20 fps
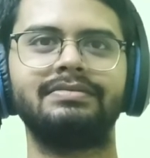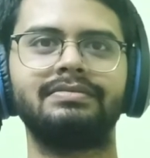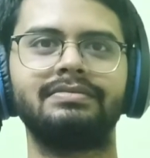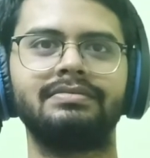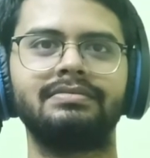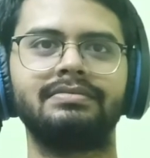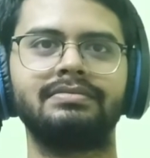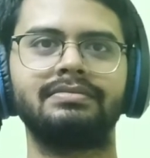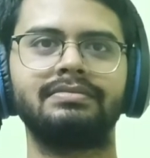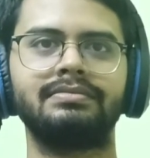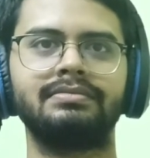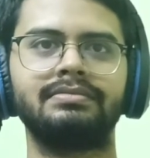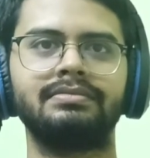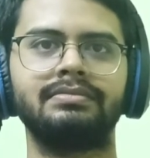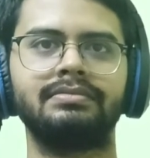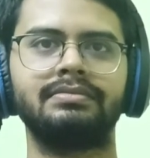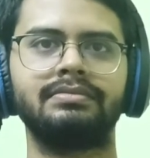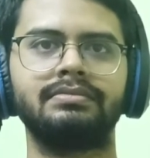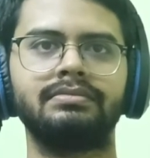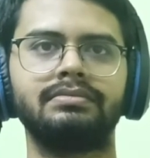
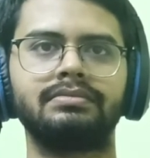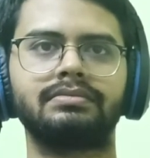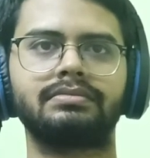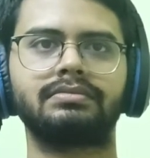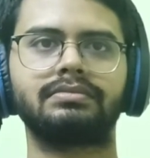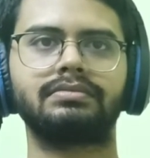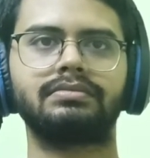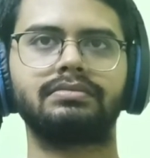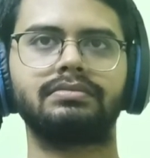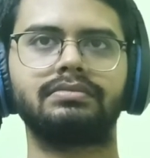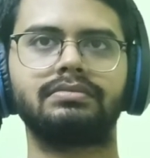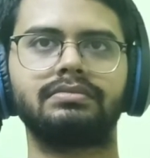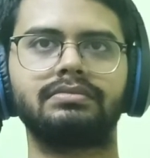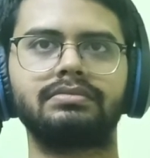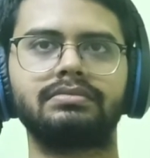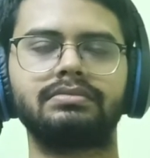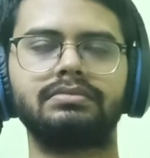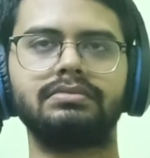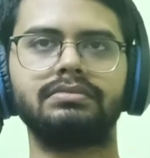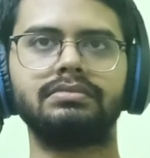
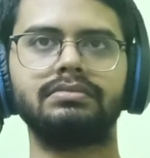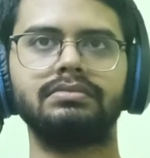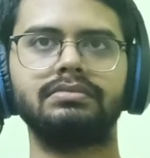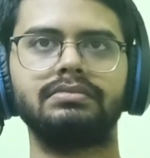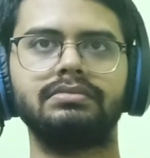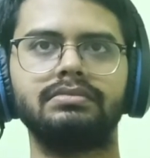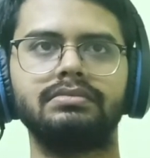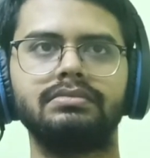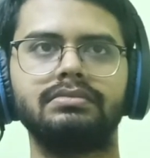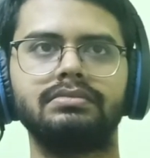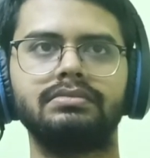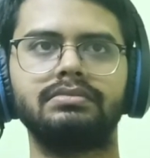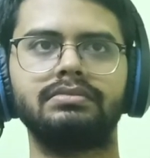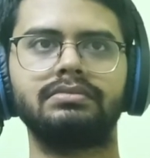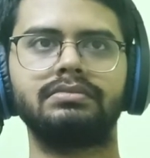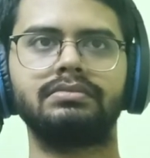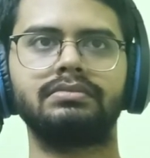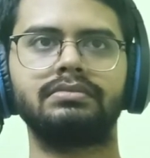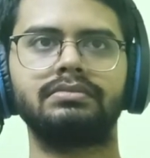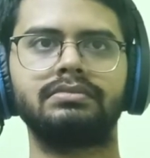
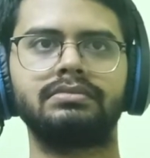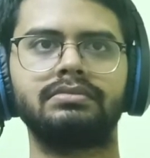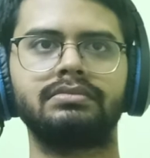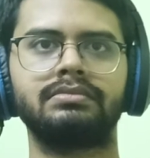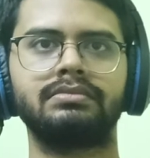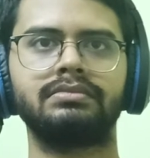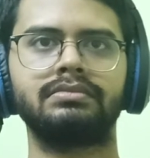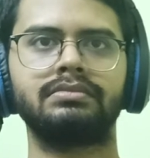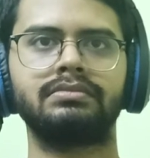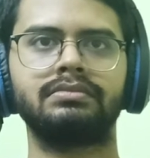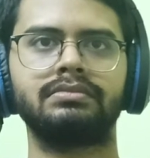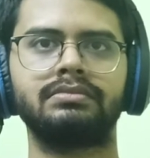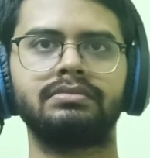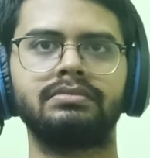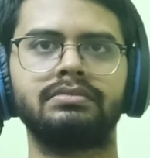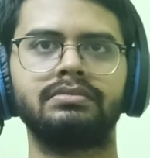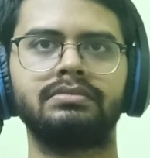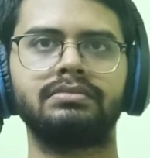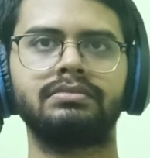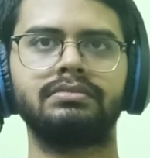
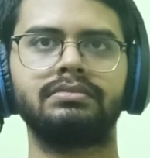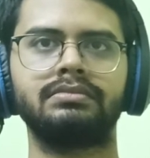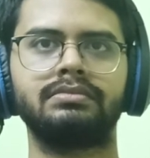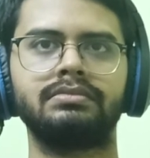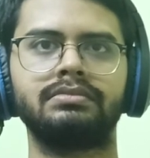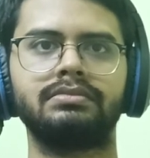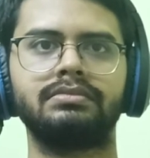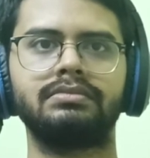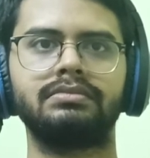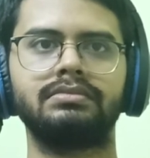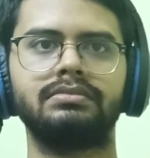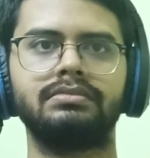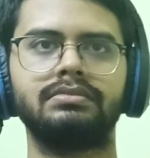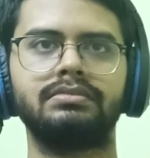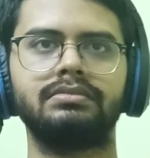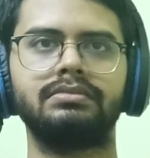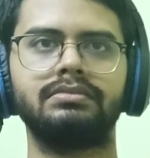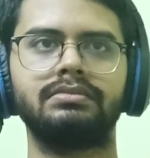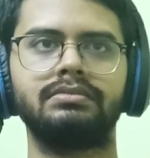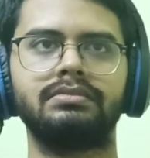
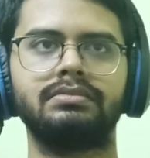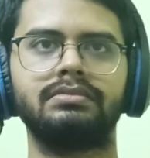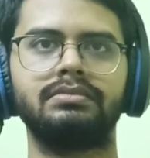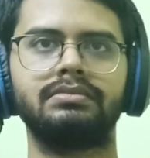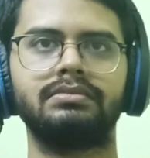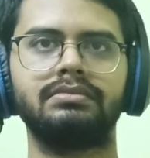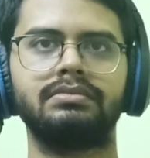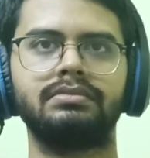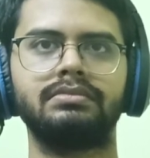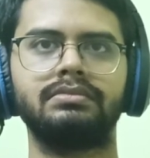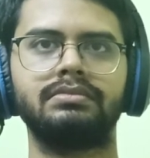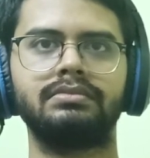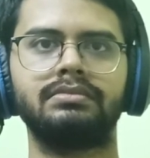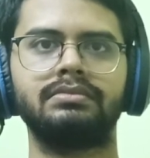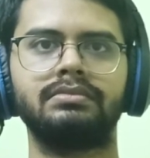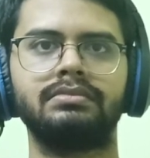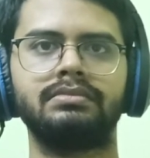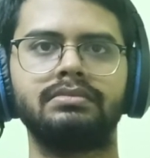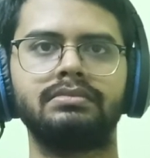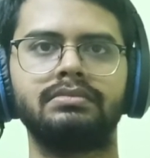
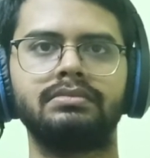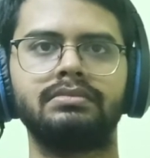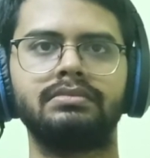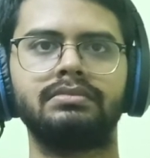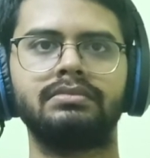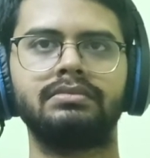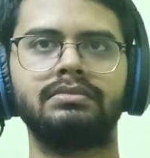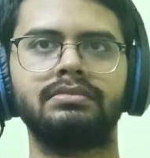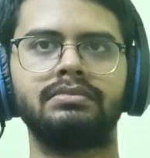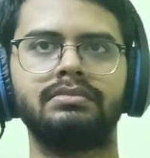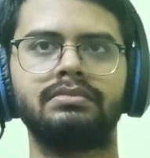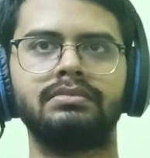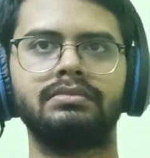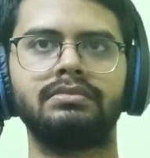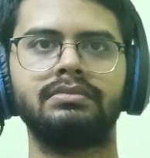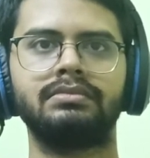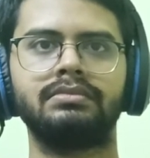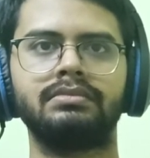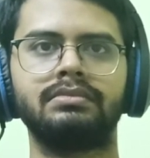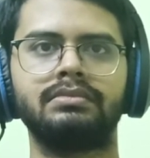
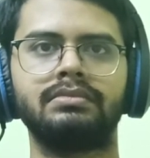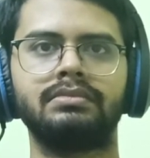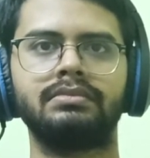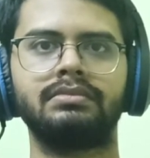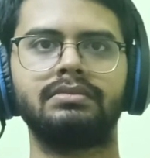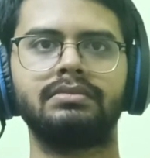Nobody speaks.